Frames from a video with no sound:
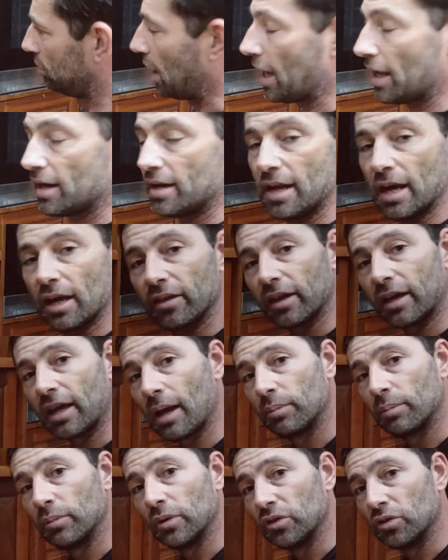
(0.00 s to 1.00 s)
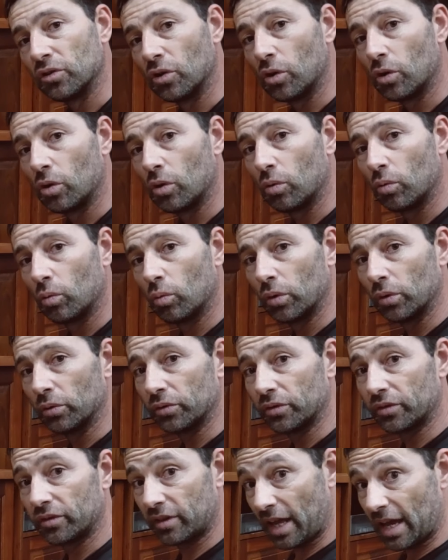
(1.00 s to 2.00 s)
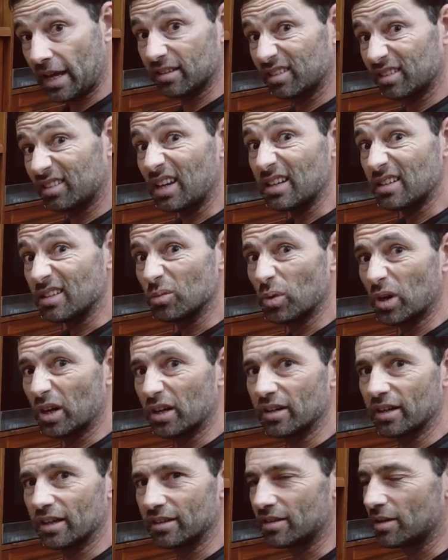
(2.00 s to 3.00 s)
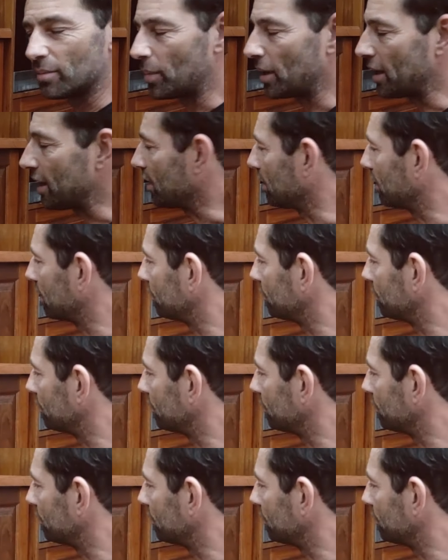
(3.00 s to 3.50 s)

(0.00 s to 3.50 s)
And now the cabinet door will stay seated where it needs to be.